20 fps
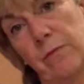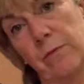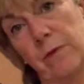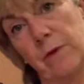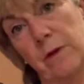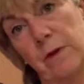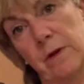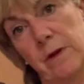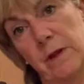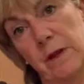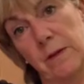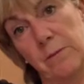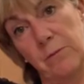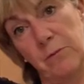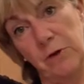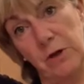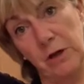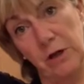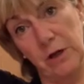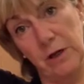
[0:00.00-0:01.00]
And then
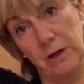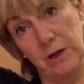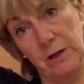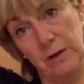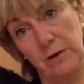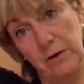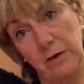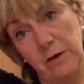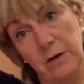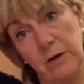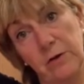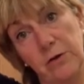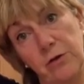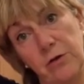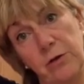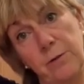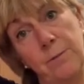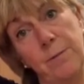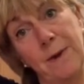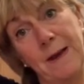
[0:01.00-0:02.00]
bring your hand to
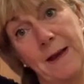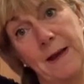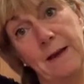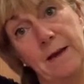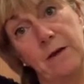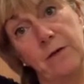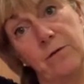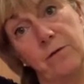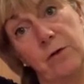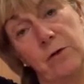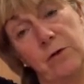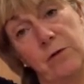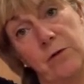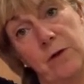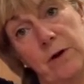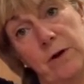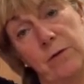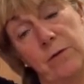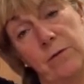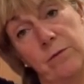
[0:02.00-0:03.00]
the back of your
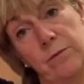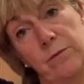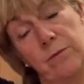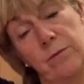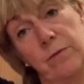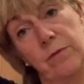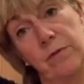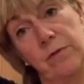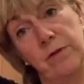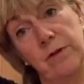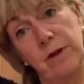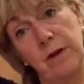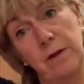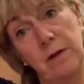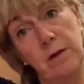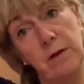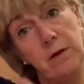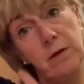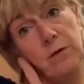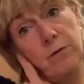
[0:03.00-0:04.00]
crown,
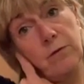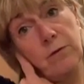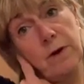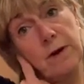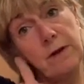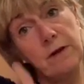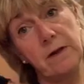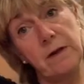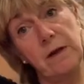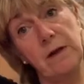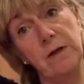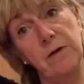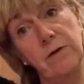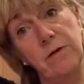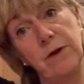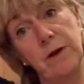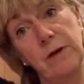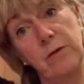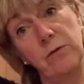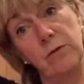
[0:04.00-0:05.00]
still right ear
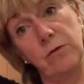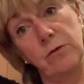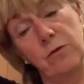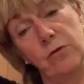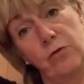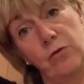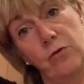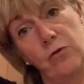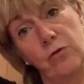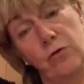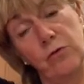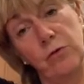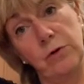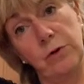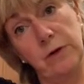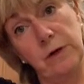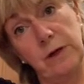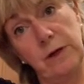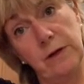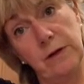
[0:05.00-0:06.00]
down to the
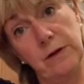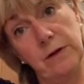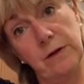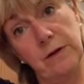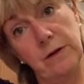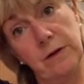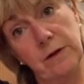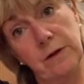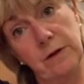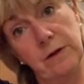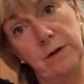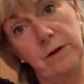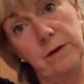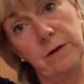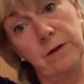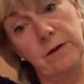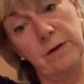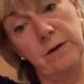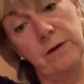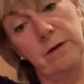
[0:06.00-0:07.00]
shoulder here.
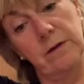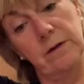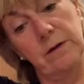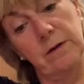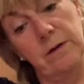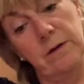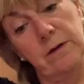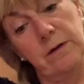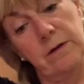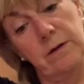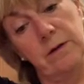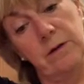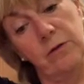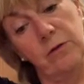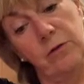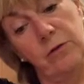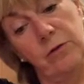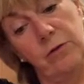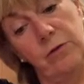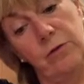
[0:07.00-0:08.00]
And
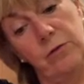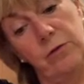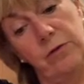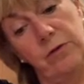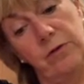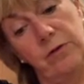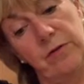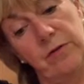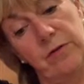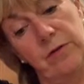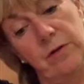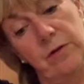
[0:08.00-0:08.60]
just notice